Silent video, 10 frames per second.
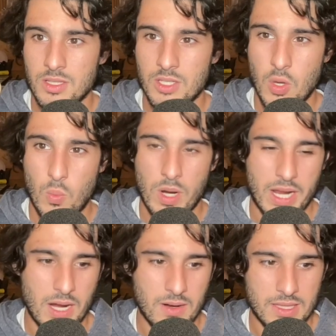So
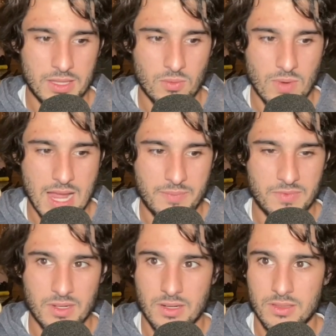we're hearing that the
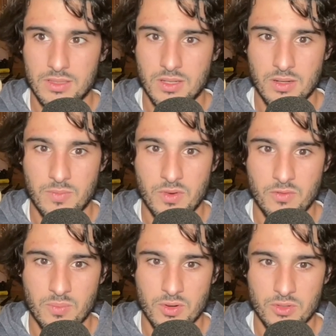Raptors could
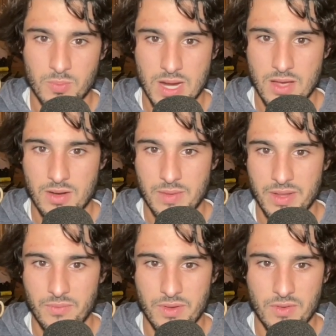move Bruce Brown. I
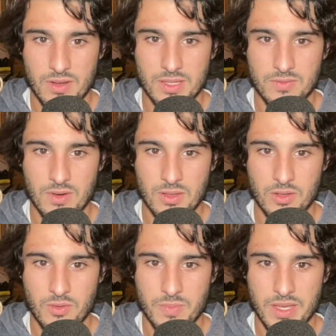mean, we've heard this for a
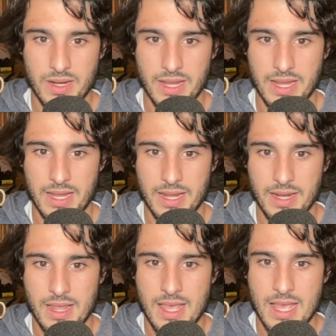little bit,
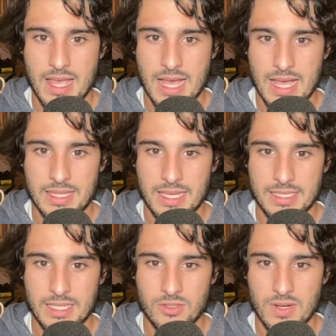and I think
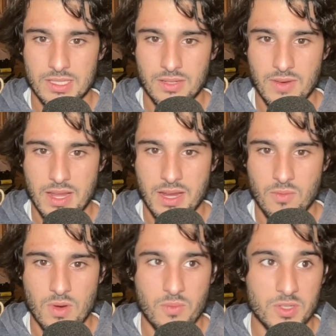it's interesting right
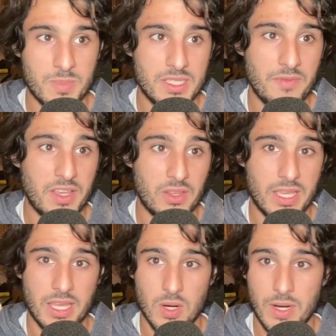here what we're
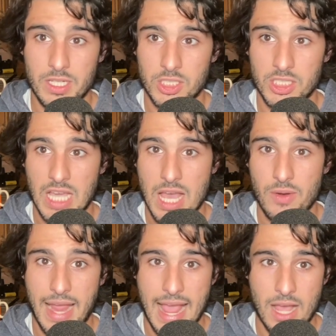specifically hearing.
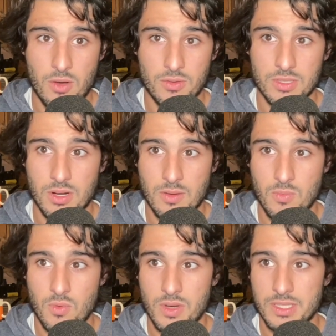Shout out our
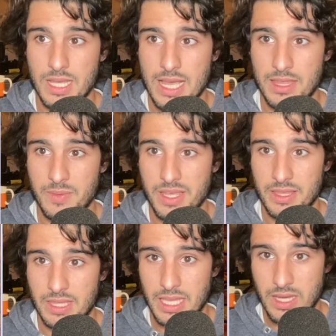boys at, let me
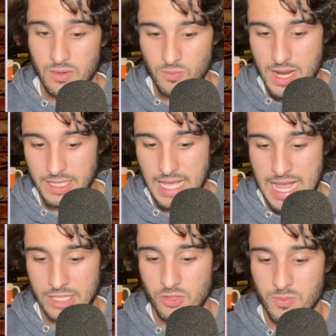get the right
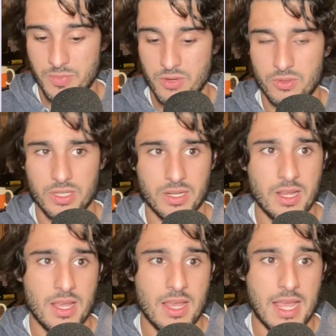
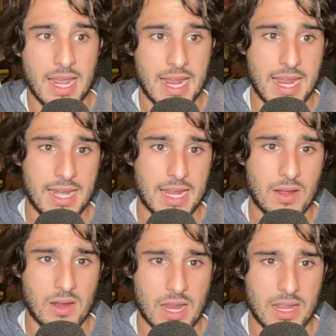attribution. And
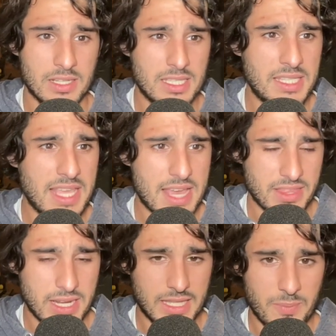uh, is this The
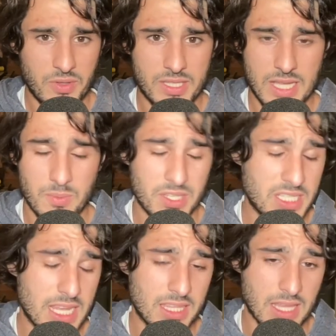Athletic that put this out? But they're
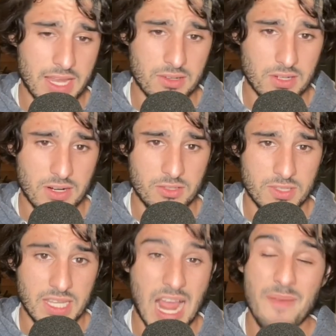saying the Lakers are
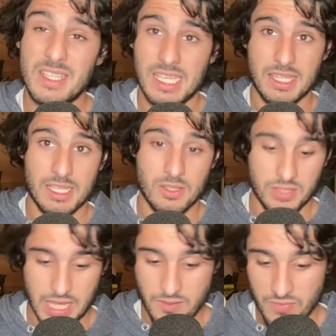interested. I've been saying this.
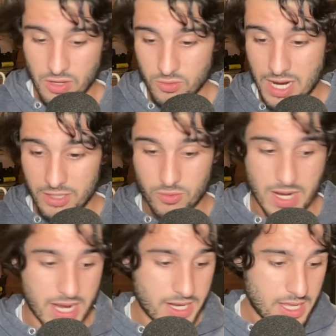Look, they, they're trying to
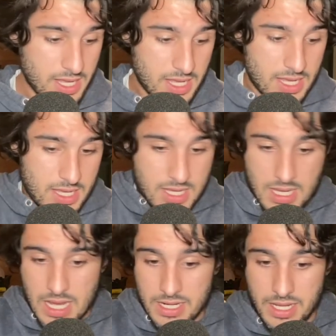trade
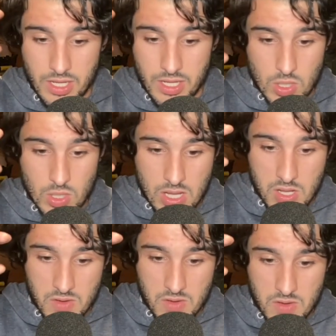a deal
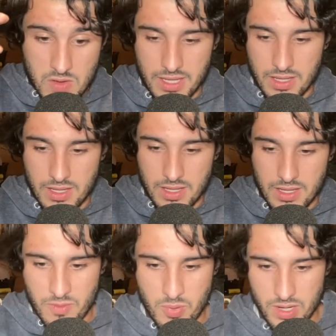of, I think
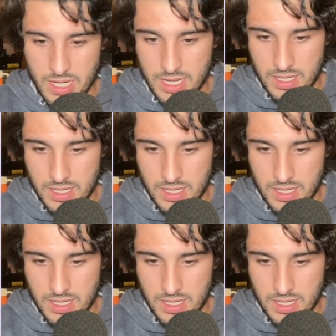if you put